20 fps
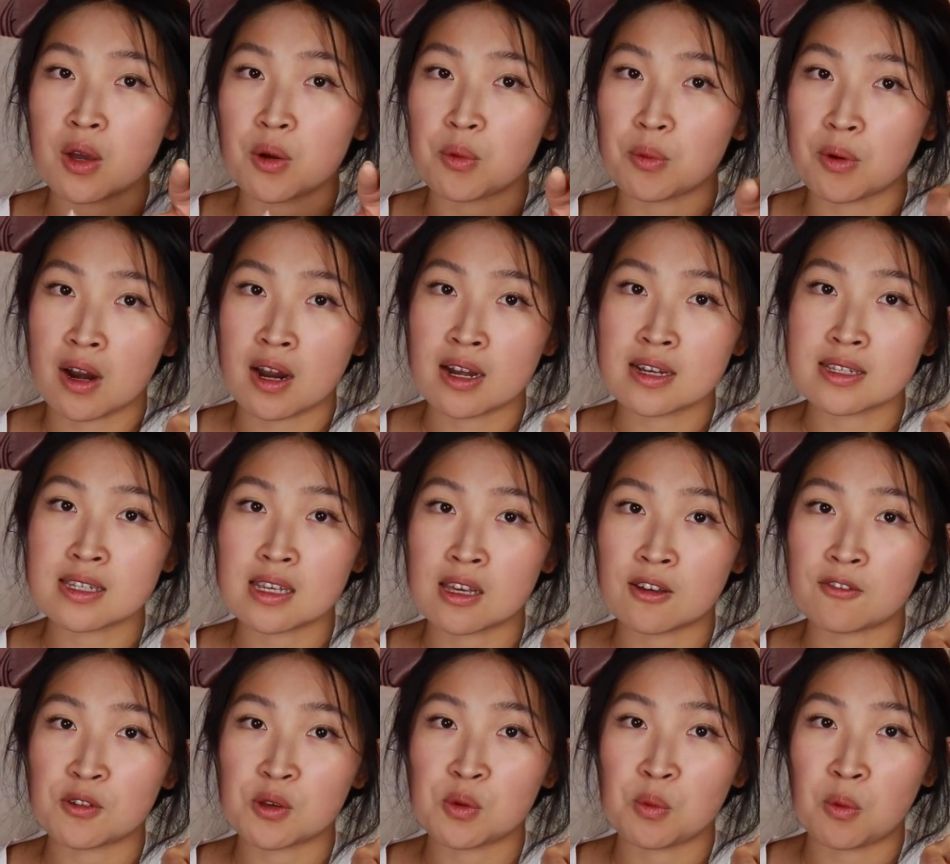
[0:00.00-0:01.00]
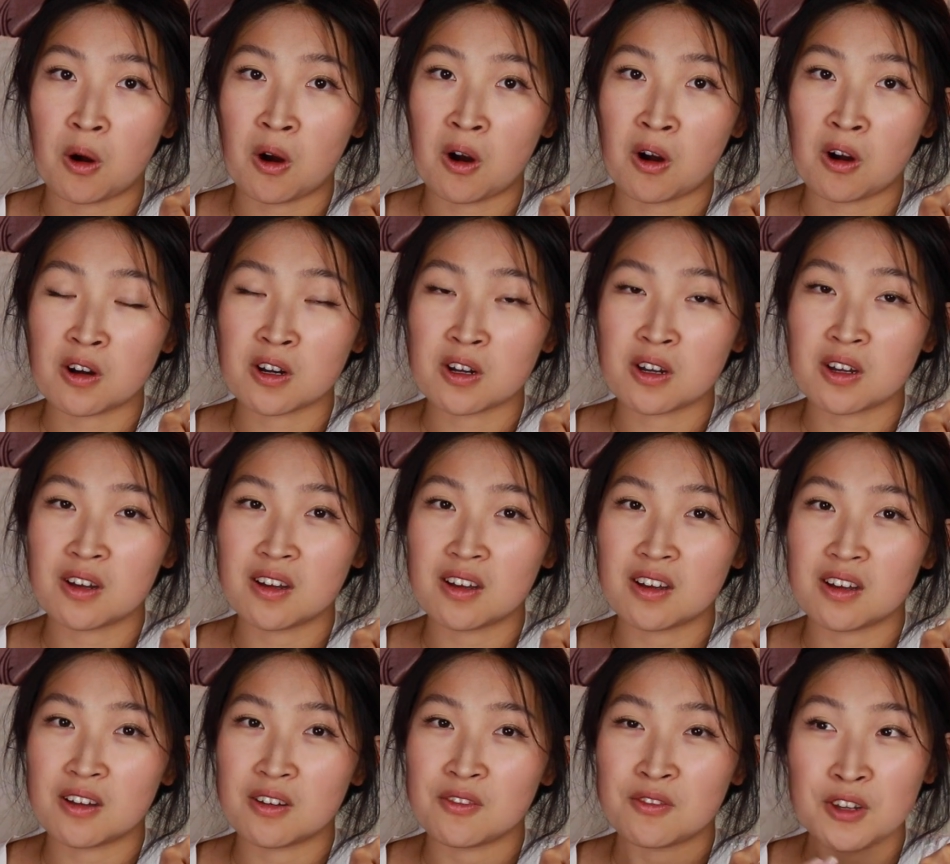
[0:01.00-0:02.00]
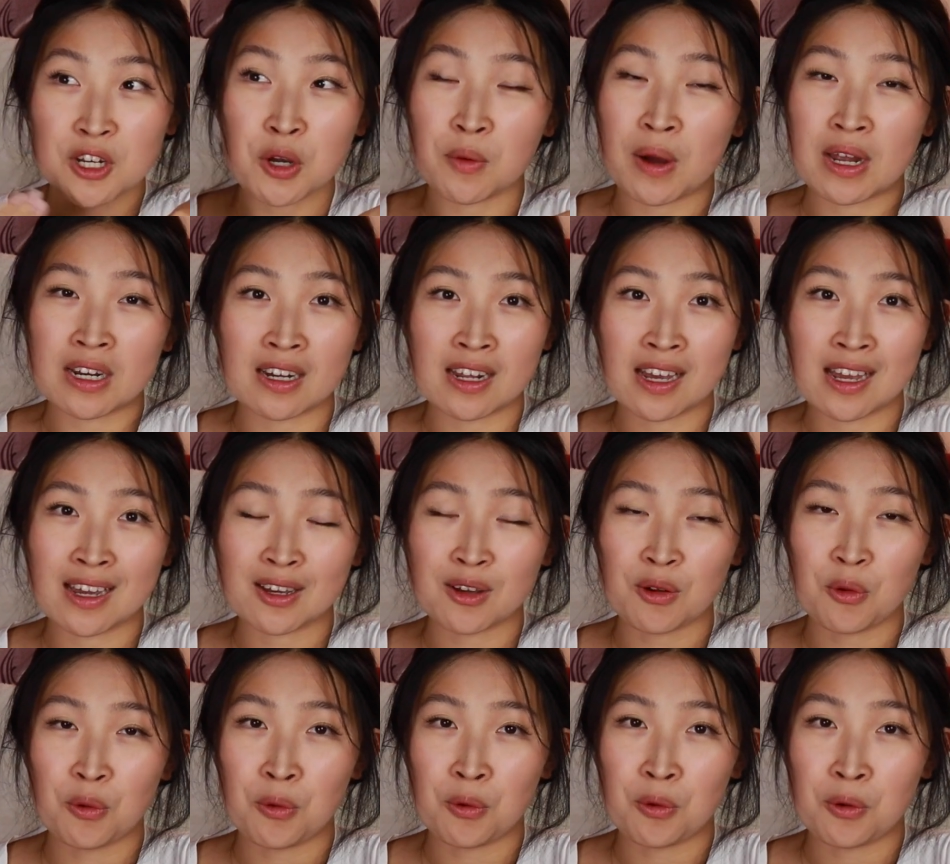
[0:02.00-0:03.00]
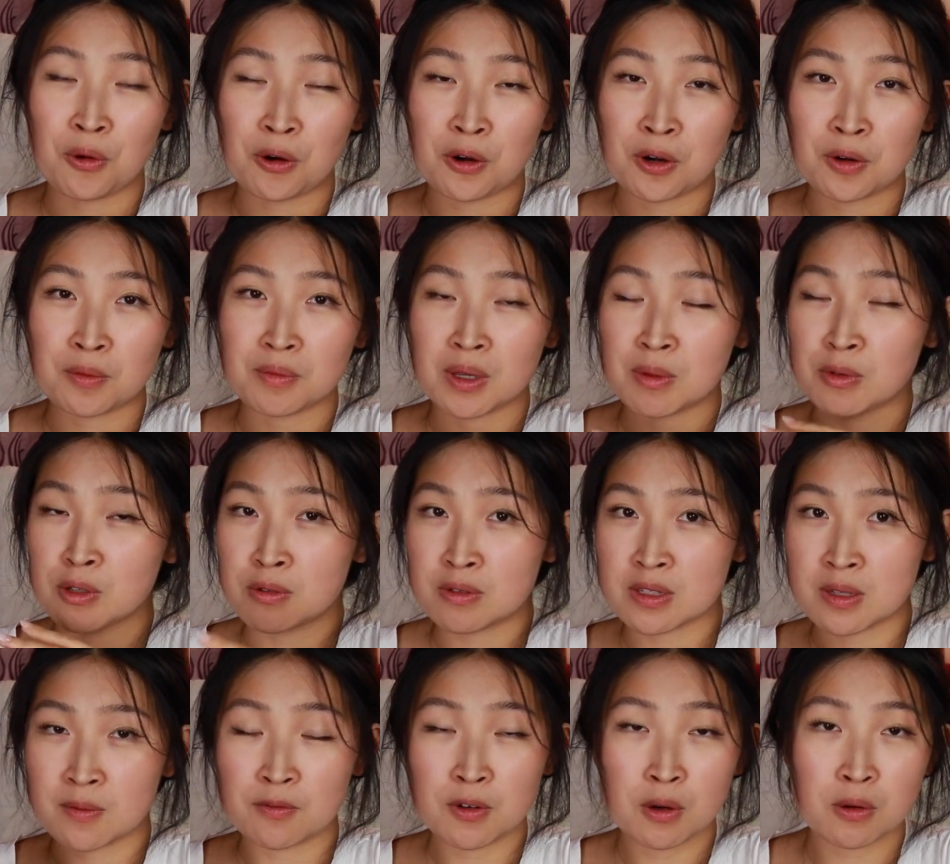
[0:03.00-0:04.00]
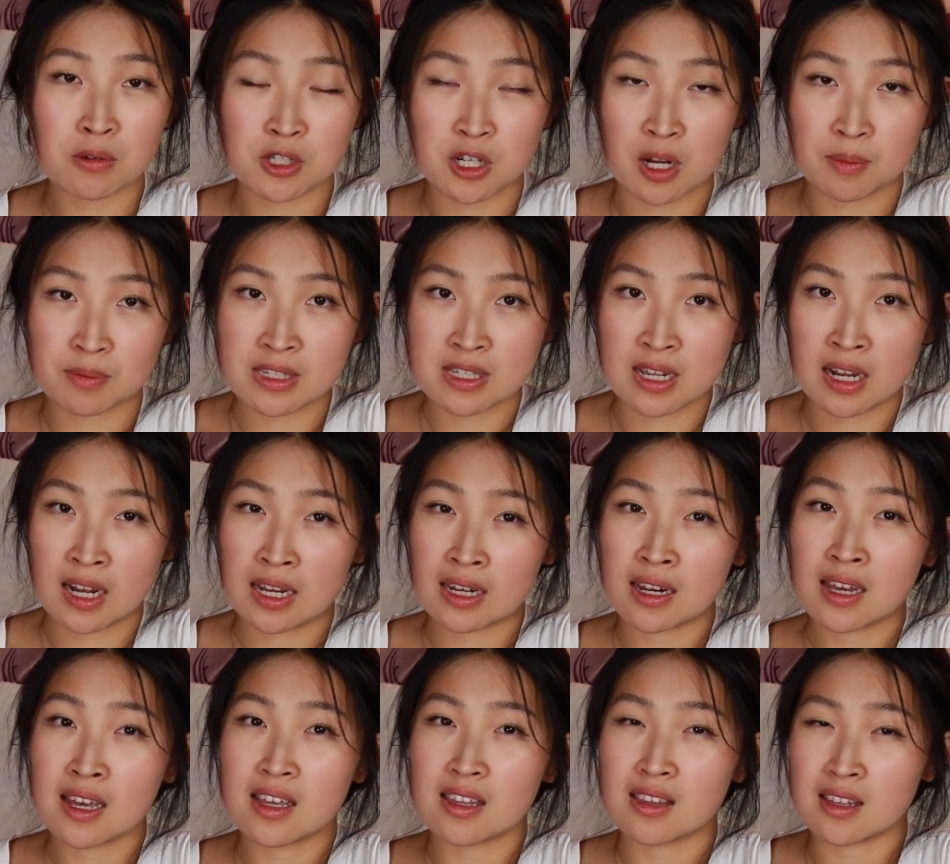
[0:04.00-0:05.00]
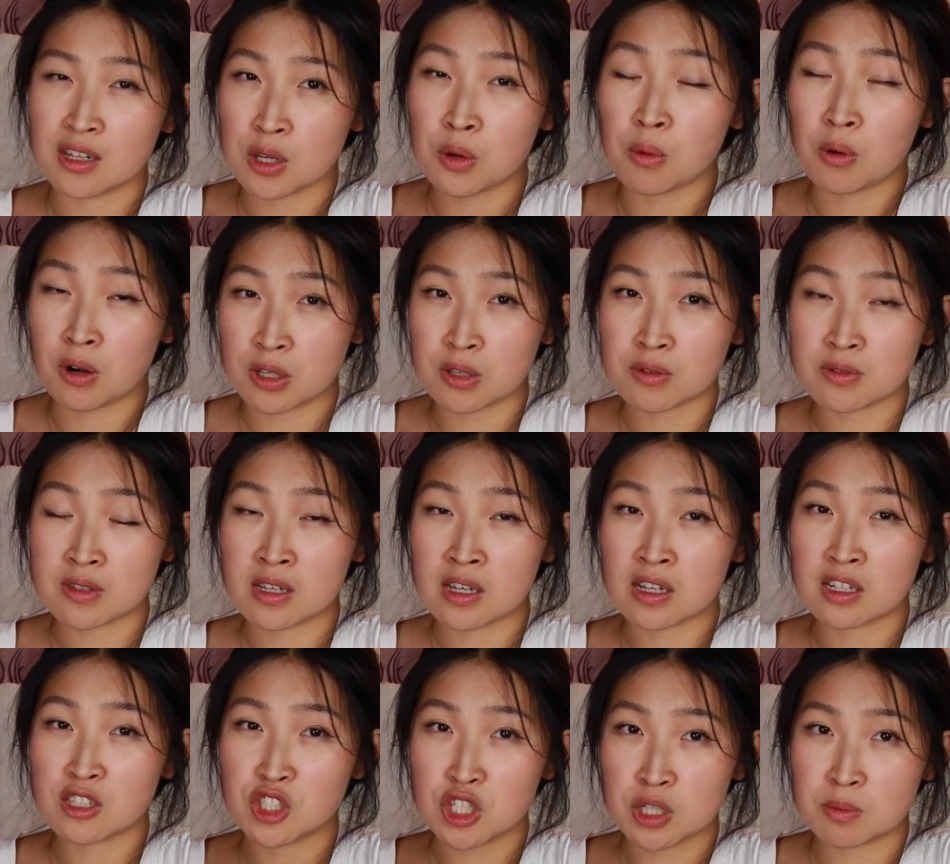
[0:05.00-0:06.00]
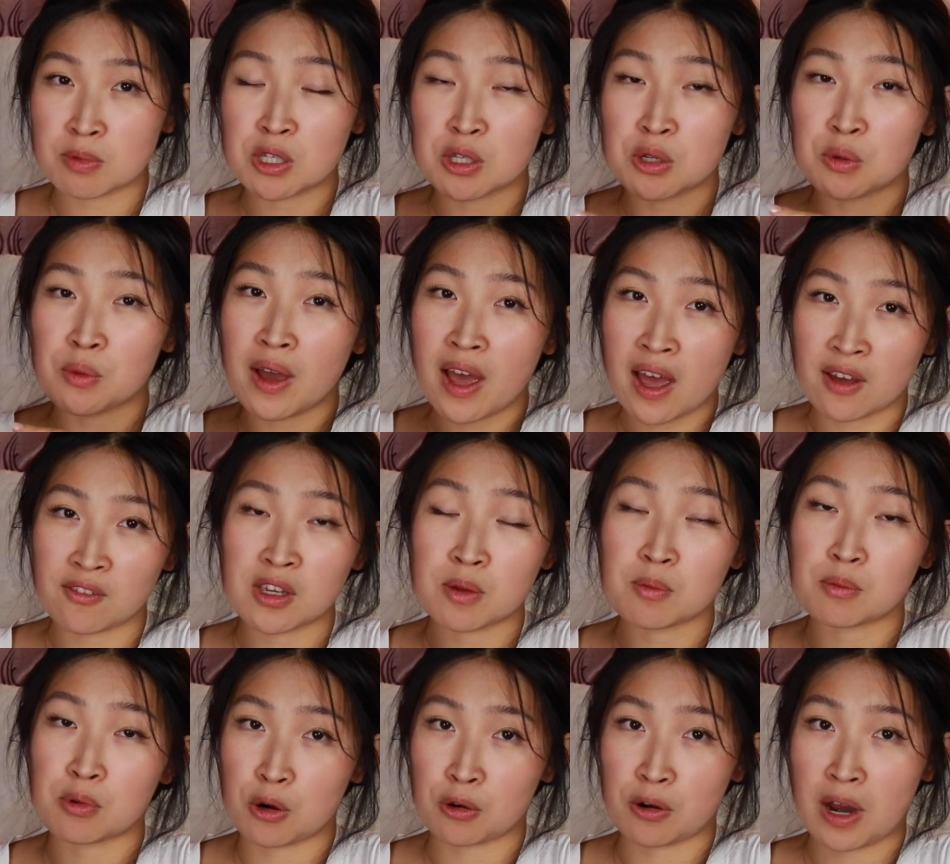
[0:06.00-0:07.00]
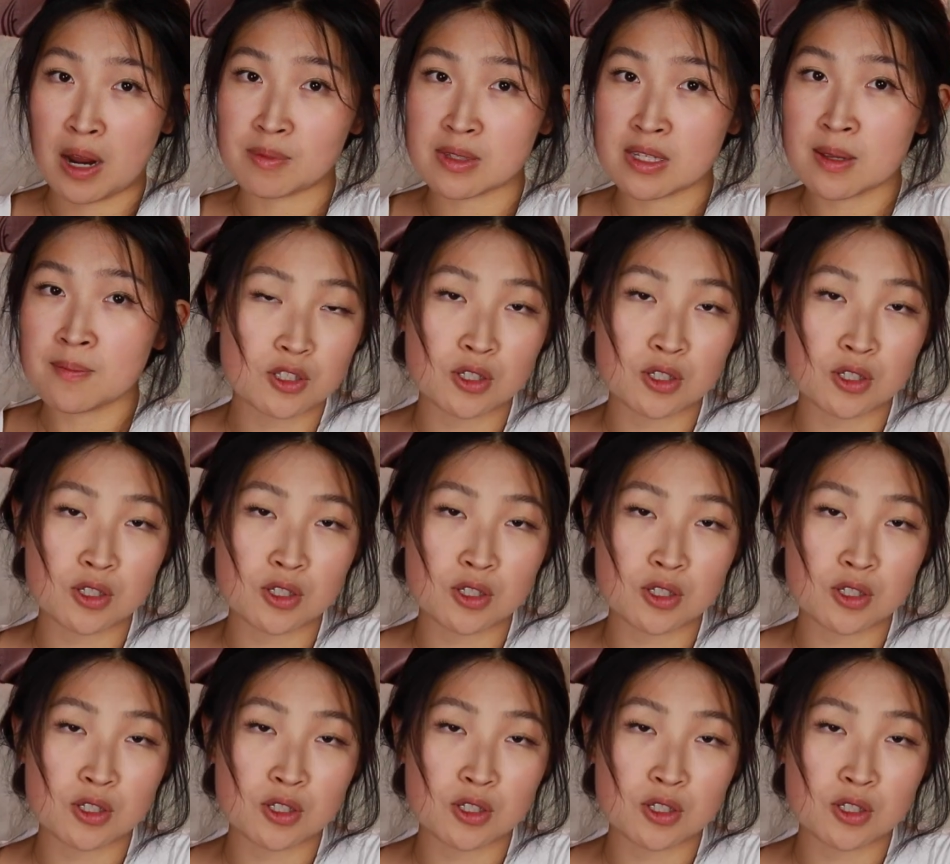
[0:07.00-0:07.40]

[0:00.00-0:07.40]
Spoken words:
Whereas if you are video editing or maybe doing some Photoshop design, then you are using GPU heavy programs.